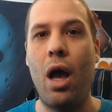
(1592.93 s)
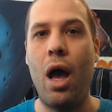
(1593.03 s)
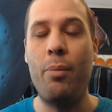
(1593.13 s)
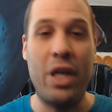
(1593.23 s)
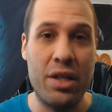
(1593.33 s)

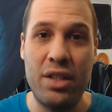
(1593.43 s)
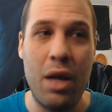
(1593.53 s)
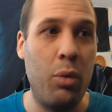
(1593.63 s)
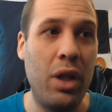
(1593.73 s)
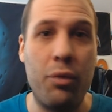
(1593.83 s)
because they
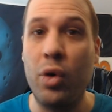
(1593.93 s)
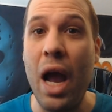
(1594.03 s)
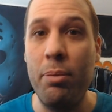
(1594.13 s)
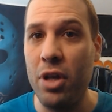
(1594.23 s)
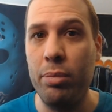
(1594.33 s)
will have
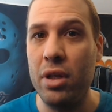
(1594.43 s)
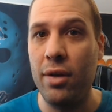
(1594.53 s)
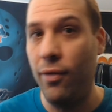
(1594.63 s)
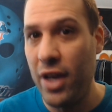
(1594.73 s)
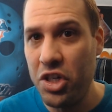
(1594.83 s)
wrapped up the
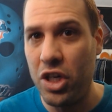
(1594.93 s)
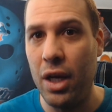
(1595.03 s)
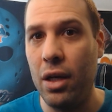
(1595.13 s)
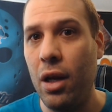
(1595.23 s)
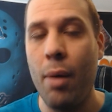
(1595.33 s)
division